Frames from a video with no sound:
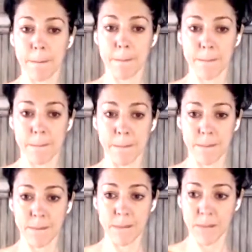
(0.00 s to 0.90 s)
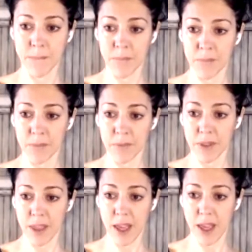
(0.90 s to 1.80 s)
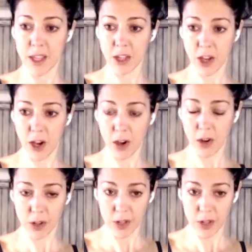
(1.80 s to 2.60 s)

There you go.